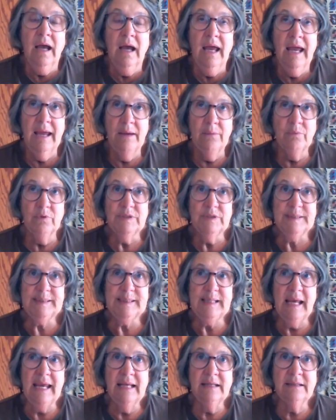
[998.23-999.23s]

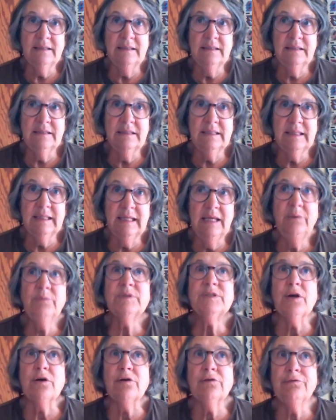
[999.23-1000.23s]
he
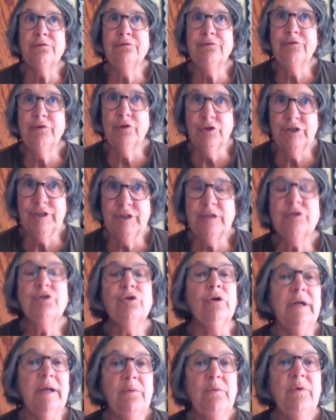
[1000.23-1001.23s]
was our first
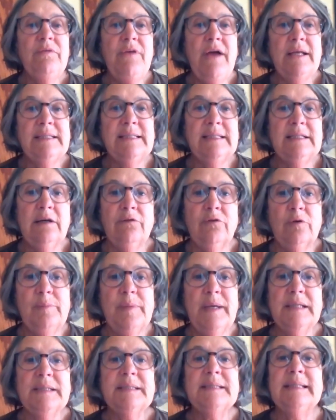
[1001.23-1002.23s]
intern, and we've had several
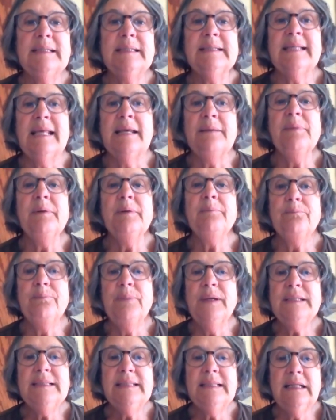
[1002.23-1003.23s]
males since then, but
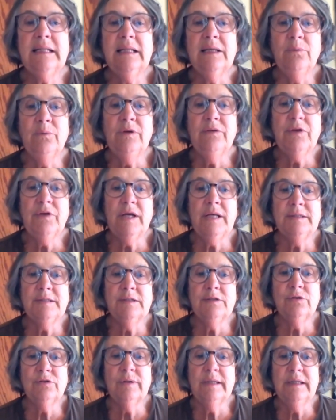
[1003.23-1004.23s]
basically we've
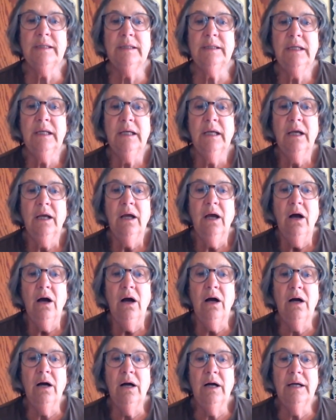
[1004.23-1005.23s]
concentrated
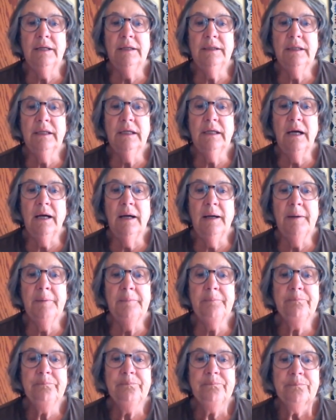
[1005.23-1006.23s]
on
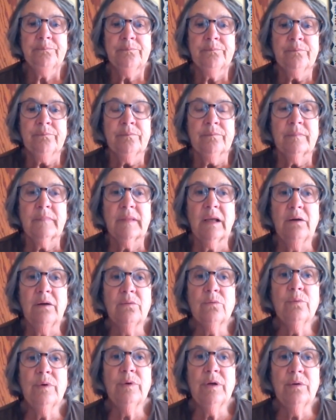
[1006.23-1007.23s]

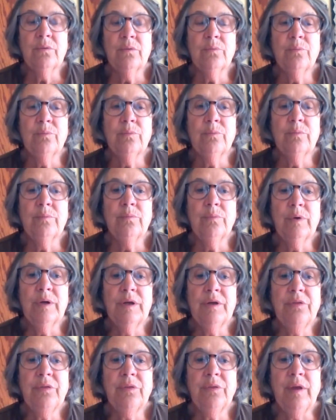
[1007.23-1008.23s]

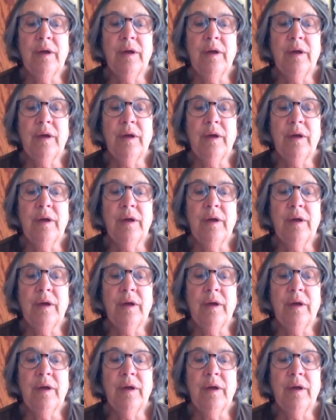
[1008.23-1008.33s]
with